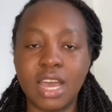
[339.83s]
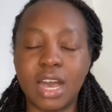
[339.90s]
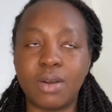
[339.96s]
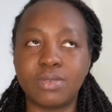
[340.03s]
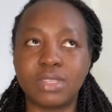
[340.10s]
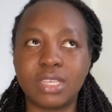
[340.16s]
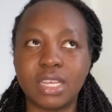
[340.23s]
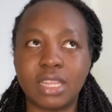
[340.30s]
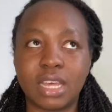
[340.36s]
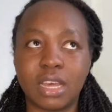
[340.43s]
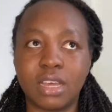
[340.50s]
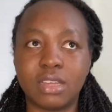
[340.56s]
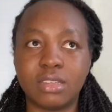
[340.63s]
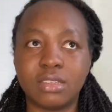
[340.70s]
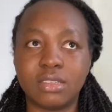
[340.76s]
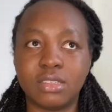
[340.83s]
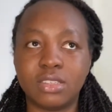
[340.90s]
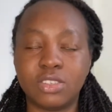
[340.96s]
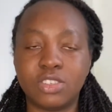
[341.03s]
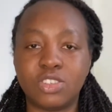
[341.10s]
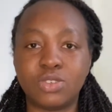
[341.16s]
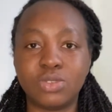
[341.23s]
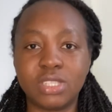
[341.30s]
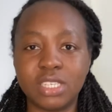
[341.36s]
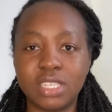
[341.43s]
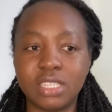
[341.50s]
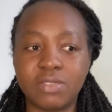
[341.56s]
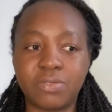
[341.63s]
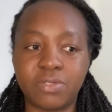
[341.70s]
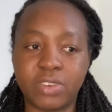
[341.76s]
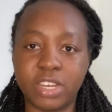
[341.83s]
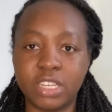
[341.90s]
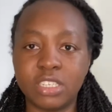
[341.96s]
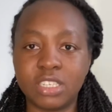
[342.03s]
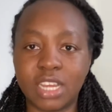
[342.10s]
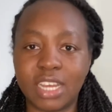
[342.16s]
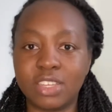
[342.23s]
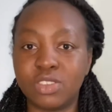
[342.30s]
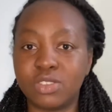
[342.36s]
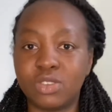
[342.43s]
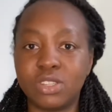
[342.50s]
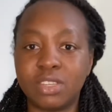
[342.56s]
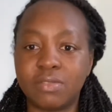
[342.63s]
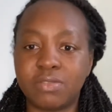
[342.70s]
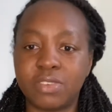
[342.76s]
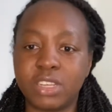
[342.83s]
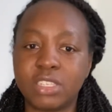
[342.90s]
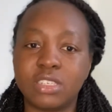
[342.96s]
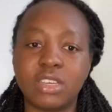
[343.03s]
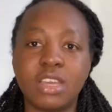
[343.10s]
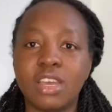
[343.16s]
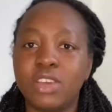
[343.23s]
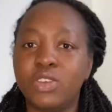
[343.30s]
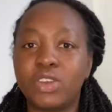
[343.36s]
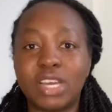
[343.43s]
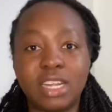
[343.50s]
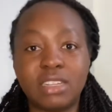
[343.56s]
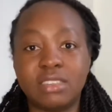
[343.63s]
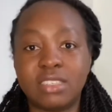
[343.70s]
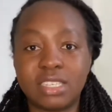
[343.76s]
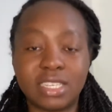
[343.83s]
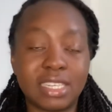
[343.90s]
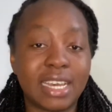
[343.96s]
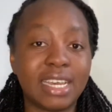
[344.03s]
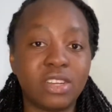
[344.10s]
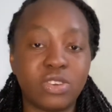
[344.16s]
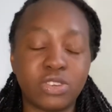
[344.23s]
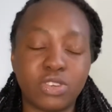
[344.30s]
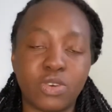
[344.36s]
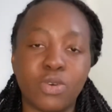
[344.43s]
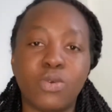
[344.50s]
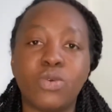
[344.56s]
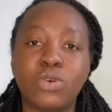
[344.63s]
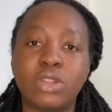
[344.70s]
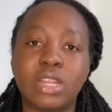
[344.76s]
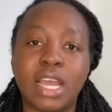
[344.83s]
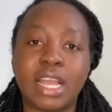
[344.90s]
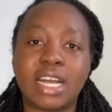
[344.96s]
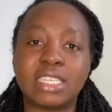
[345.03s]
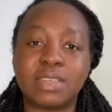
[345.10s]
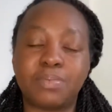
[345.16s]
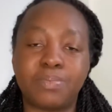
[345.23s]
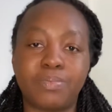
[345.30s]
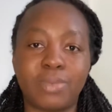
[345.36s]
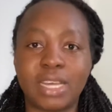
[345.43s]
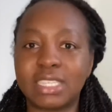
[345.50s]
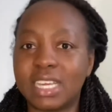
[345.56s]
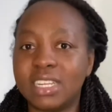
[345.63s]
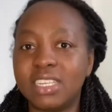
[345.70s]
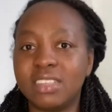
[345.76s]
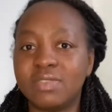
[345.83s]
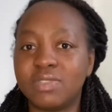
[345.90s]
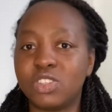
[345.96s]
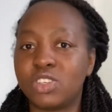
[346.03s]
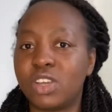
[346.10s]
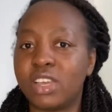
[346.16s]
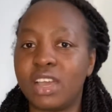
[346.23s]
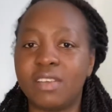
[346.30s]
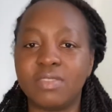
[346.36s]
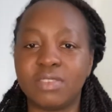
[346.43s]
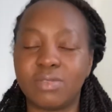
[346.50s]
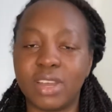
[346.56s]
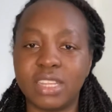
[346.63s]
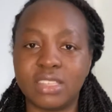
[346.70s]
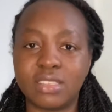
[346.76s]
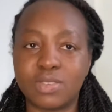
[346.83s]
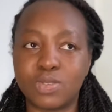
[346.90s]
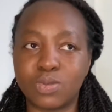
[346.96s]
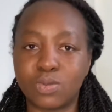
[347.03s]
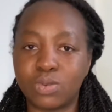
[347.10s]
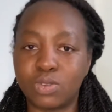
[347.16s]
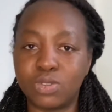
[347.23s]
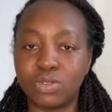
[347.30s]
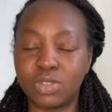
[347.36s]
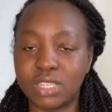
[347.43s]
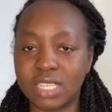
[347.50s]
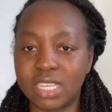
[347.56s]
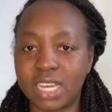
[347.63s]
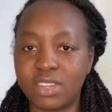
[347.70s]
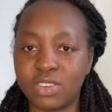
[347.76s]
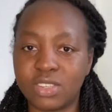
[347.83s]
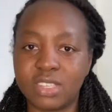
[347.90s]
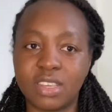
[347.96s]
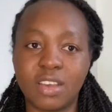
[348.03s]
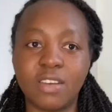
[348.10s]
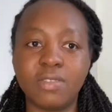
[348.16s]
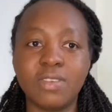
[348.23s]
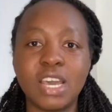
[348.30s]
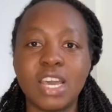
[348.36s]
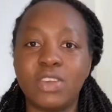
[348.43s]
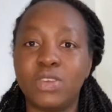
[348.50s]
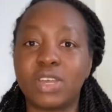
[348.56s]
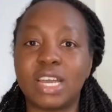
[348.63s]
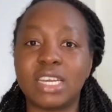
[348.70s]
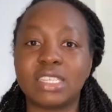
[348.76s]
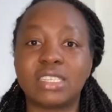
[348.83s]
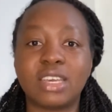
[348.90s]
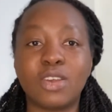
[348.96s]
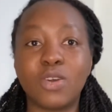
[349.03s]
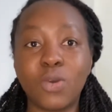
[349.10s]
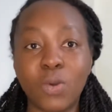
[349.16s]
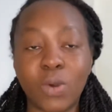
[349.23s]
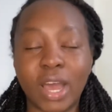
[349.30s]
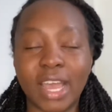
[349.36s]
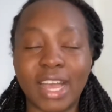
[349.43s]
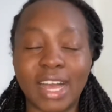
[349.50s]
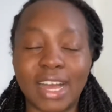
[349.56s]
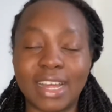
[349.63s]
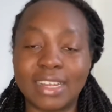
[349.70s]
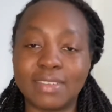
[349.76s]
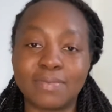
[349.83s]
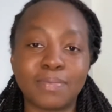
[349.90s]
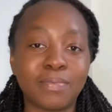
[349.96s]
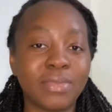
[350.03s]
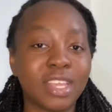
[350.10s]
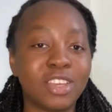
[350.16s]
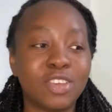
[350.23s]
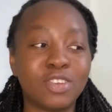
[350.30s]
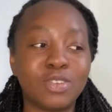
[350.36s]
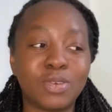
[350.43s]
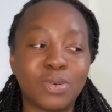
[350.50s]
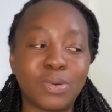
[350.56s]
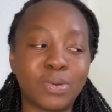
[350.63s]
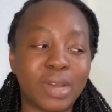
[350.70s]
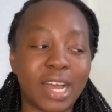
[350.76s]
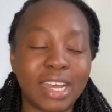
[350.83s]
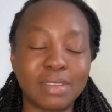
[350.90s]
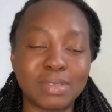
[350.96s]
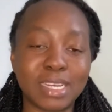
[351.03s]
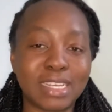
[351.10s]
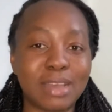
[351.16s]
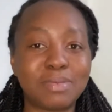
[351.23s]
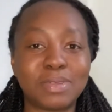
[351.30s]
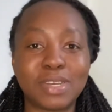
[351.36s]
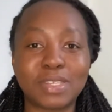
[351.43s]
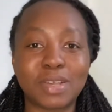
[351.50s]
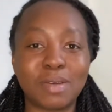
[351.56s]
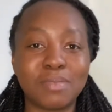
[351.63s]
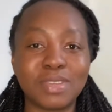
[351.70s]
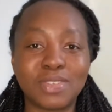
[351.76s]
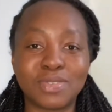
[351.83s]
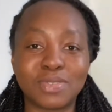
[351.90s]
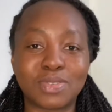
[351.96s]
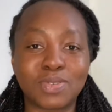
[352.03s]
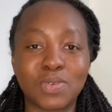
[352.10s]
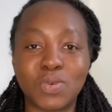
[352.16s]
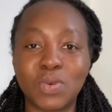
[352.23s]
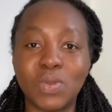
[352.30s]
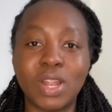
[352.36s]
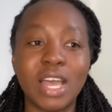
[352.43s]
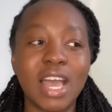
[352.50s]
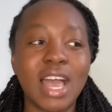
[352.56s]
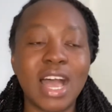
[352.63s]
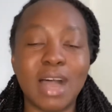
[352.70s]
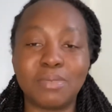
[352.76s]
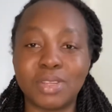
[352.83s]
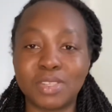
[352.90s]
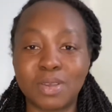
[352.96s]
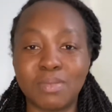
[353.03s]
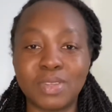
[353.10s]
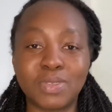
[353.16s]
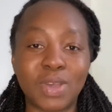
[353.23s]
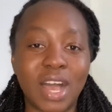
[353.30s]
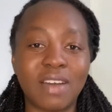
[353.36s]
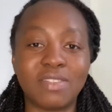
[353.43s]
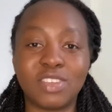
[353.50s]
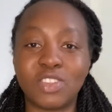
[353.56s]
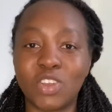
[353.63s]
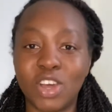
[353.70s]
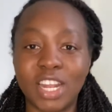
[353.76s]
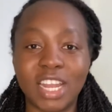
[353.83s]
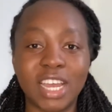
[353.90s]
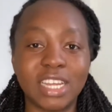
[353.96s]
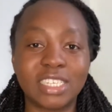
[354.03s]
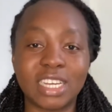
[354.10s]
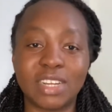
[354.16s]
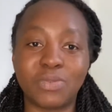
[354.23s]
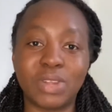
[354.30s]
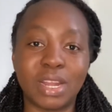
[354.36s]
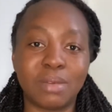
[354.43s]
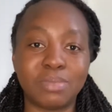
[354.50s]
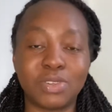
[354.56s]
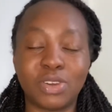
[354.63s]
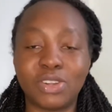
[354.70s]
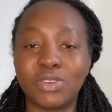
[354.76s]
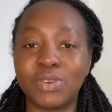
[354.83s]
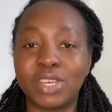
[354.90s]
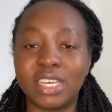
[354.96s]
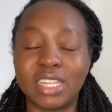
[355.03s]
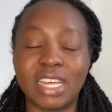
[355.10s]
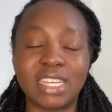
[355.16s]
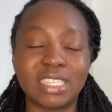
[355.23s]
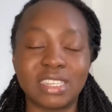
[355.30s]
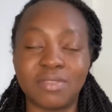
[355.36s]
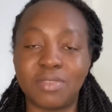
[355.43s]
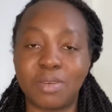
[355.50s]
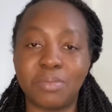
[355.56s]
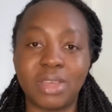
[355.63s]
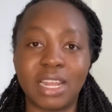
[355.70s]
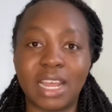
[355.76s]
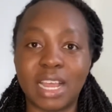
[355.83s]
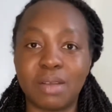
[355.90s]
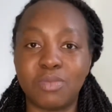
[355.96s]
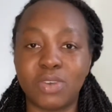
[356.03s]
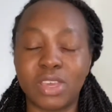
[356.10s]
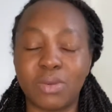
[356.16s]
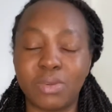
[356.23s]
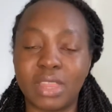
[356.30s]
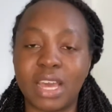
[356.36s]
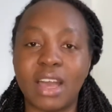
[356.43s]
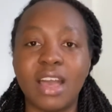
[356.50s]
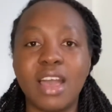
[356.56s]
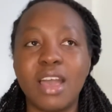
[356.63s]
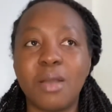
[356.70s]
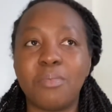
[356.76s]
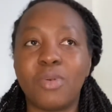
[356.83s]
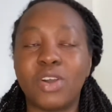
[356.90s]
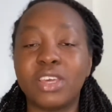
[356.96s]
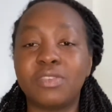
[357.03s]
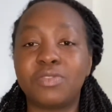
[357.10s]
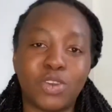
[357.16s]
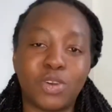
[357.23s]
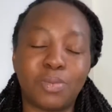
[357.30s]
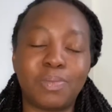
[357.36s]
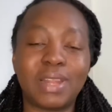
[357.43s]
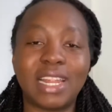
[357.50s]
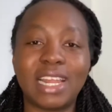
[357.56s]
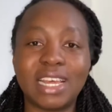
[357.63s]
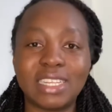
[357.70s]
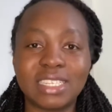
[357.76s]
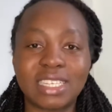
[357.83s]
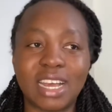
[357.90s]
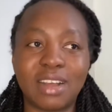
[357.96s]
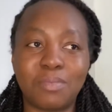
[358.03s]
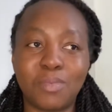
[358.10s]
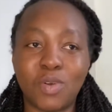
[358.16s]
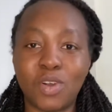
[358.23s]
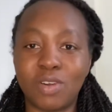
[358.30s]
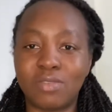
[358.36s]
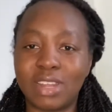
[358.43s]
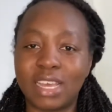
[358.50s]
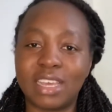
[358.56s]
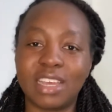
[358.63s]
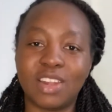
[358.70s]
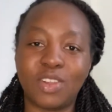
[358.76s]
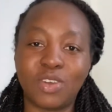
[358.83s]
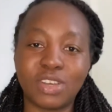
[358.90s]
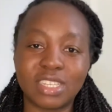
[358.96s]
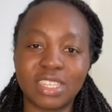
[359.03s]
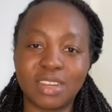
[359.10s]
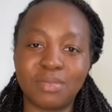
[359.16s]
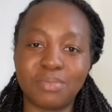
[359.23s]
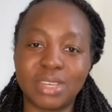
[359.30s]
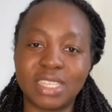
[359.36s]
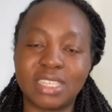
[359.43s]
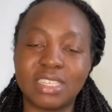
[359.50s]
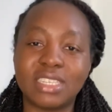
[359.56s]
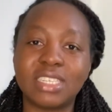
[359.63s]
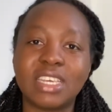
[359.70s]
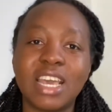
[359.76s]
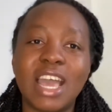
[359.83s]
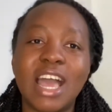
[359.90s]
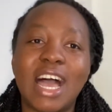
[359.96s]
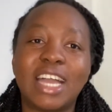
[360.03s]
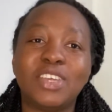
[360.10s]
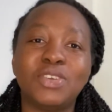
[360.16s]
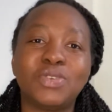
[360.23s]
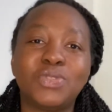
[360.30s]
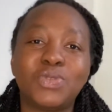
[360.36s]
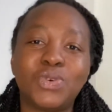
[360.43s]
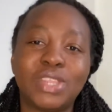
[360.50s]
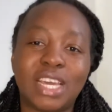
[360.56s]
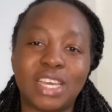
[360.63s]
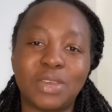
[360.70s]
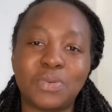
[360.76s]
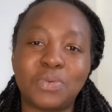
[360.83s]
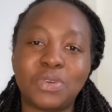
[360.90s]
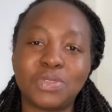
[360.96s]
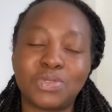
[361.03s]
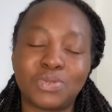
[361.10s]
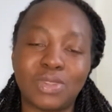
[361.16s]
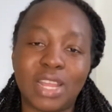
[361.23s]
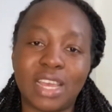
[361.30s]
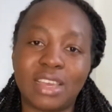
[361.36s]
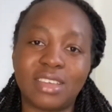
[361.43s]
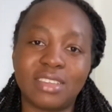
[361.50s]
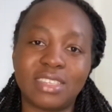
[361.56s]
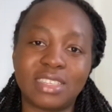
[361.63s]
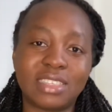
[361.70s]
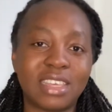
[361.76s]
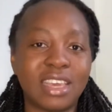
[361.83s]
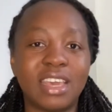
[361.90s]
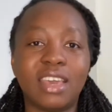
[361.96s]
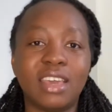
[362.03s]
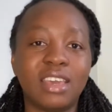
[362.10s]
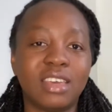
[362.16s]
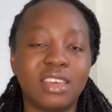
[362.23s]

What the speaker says: I would say that you need French and you don't need French. You can decide on your own, like as an individual, you have the right to, you know, decide yourself. You can say, oh, I can, you know, I'm just coming to school, I'm just coming to have the knowledge, and when I'm done, okay, that's it for me, like I'm okay with that. But if your plans are more of like a long-term basis and you know that you want to like stay